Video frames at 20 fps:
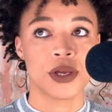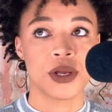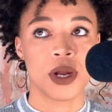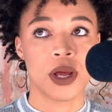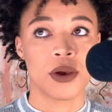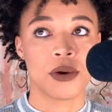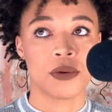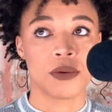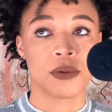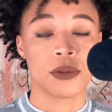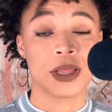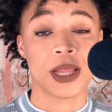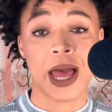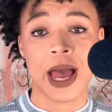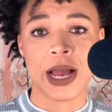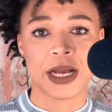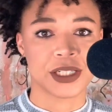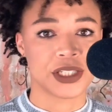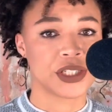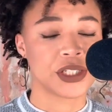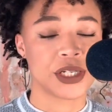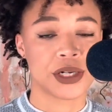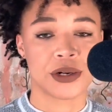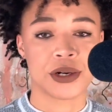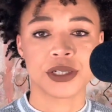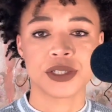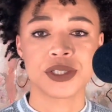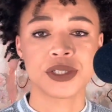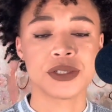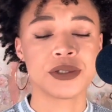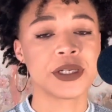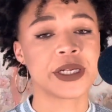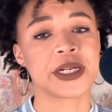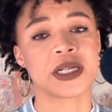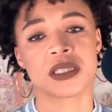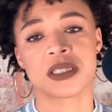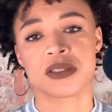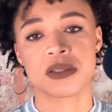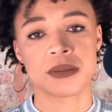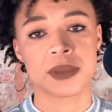last year or 2
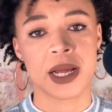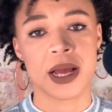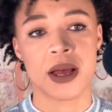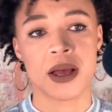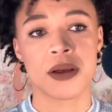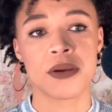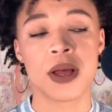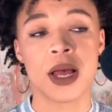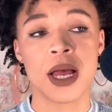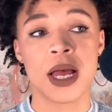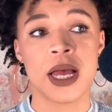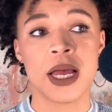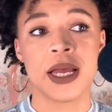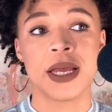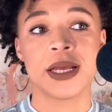years from now,